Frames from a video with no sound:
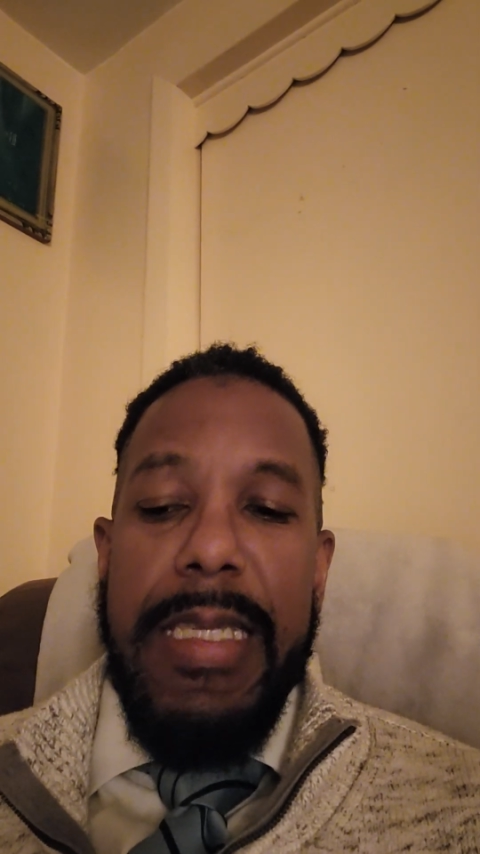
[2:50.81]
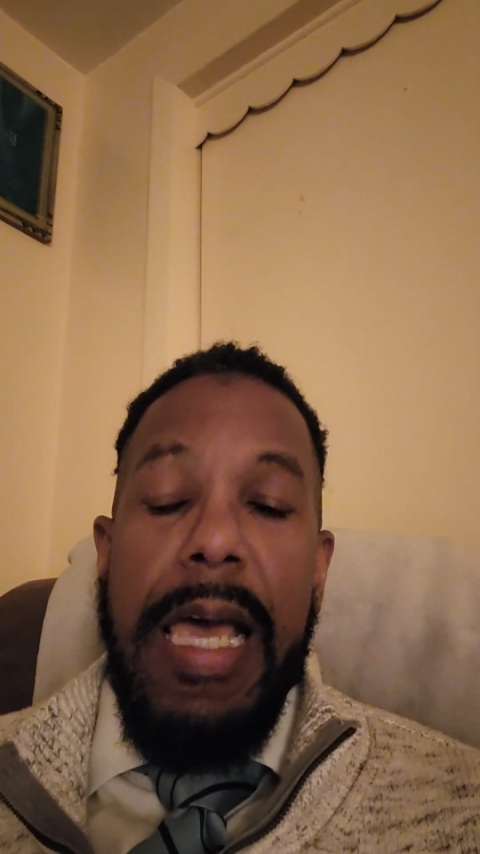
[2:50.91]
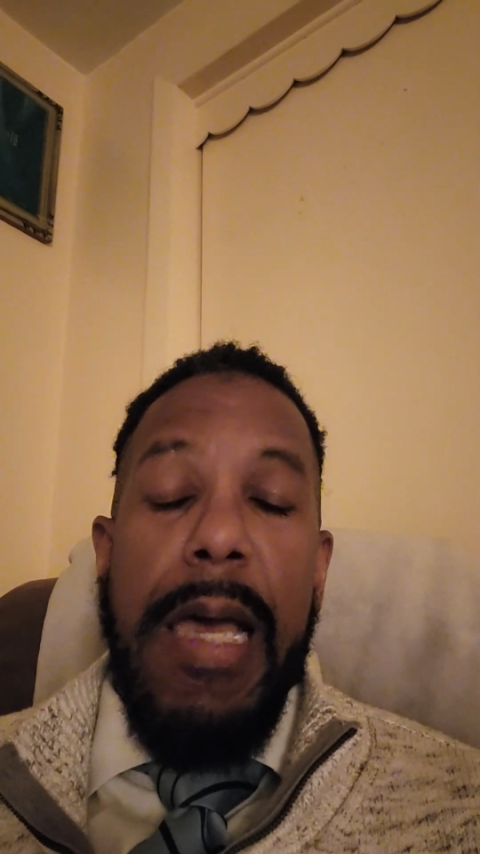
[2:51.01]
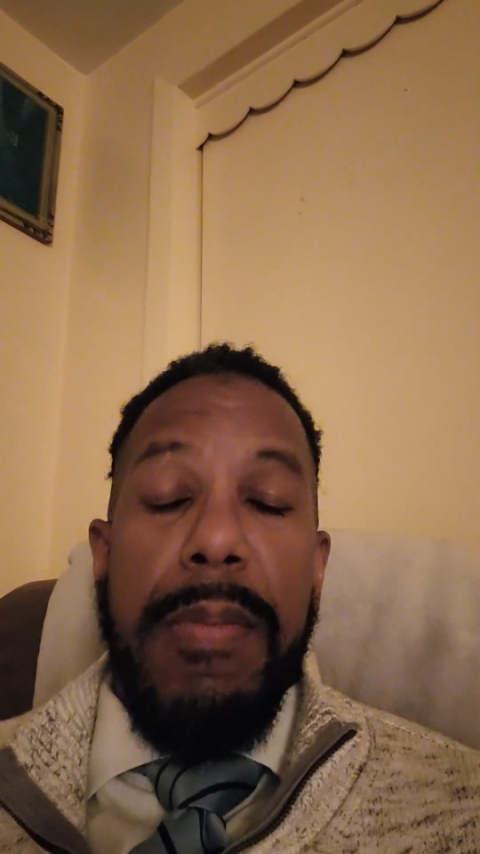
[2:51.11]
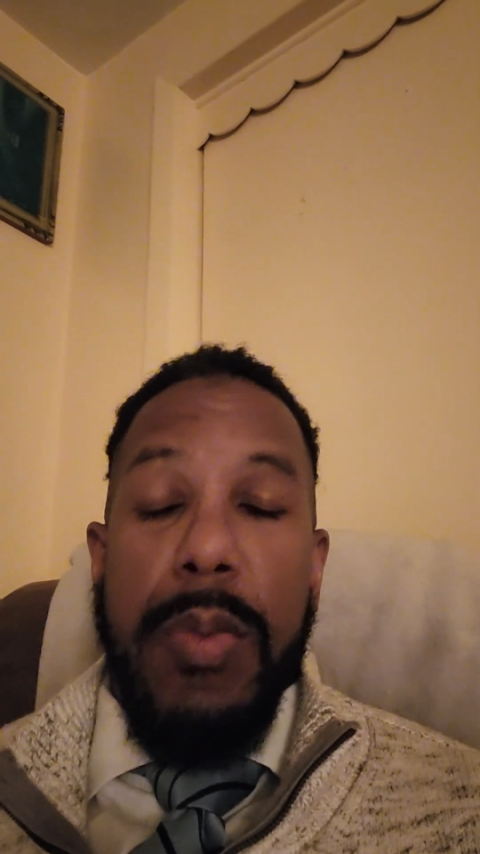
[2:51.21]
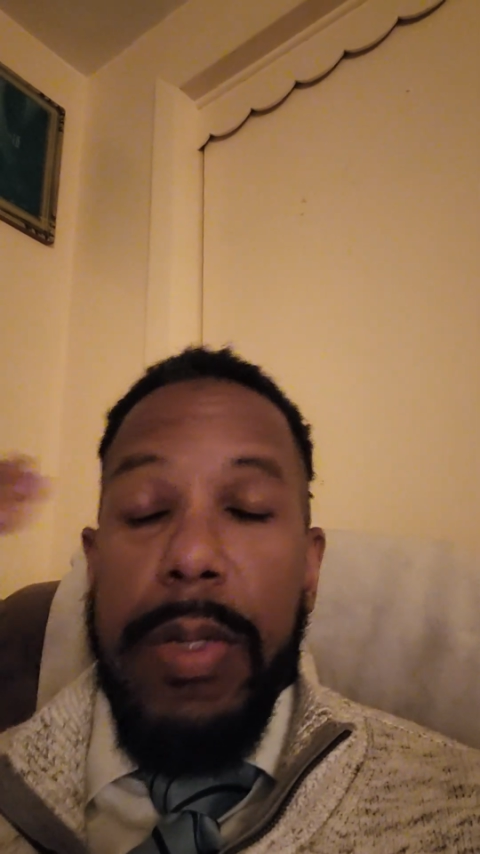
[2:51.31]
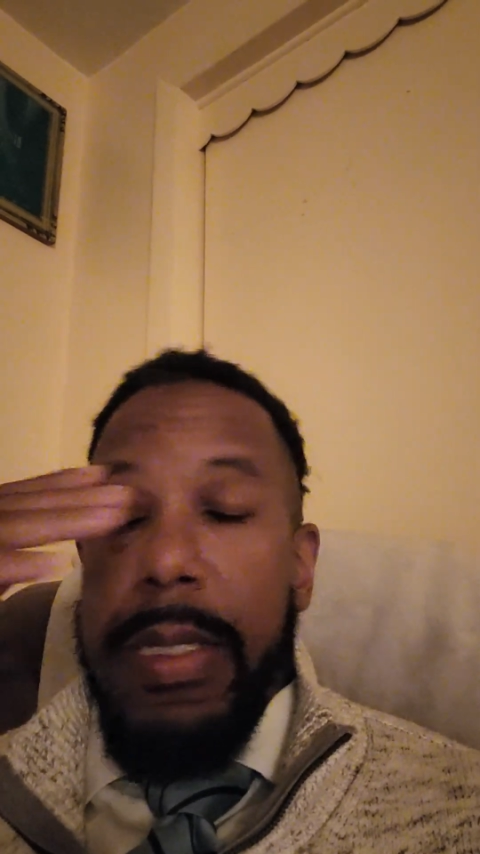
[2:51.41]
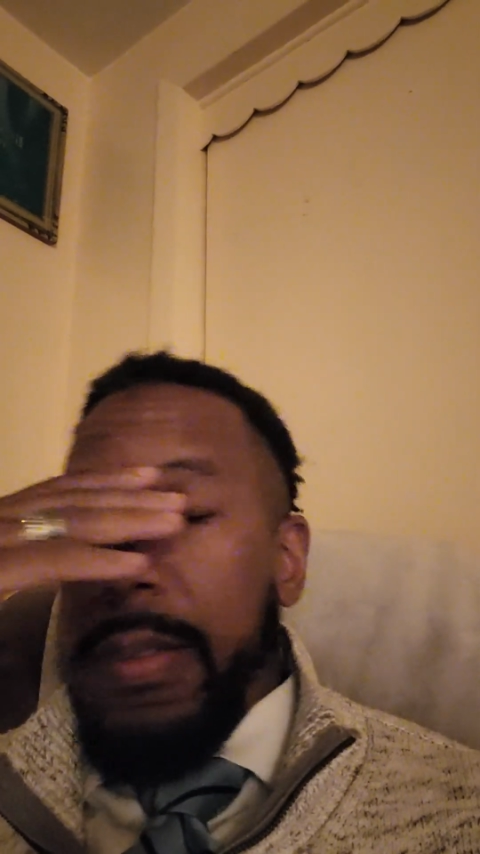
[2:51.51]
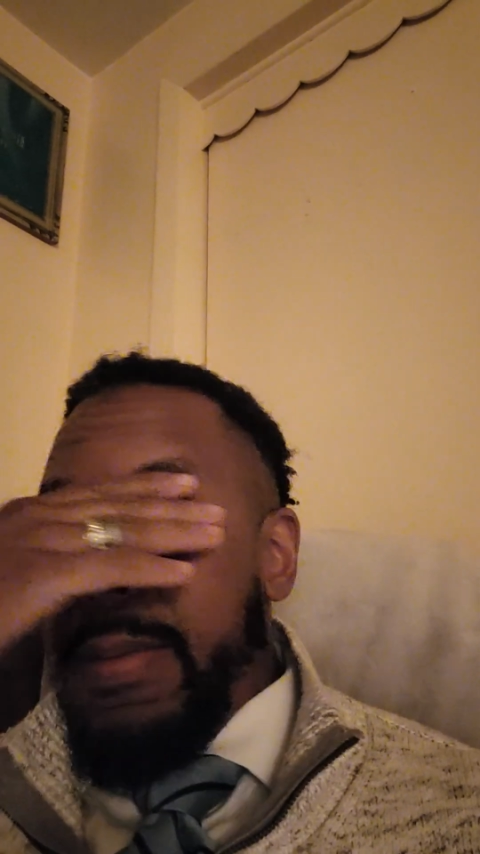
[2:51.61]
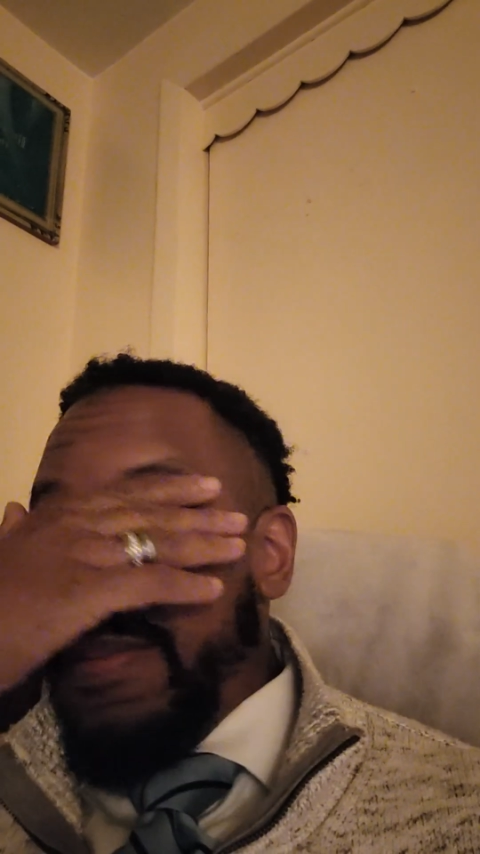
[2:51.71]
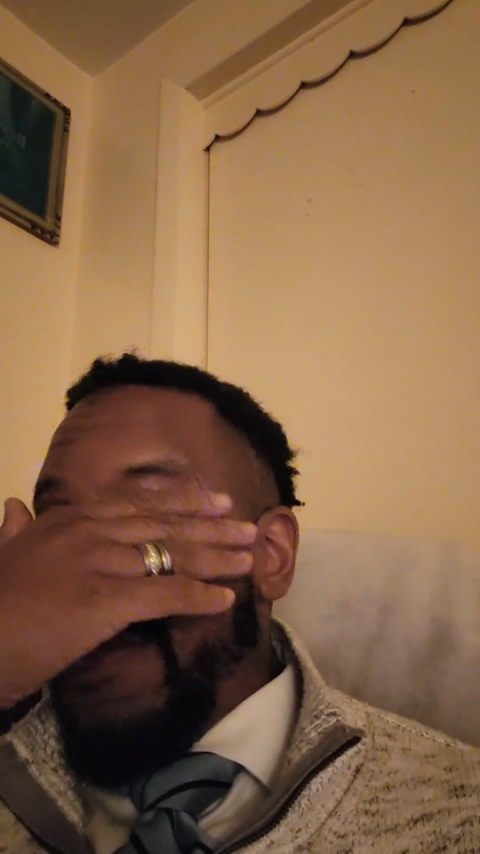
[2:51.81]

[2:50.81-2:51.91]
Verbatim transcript: times when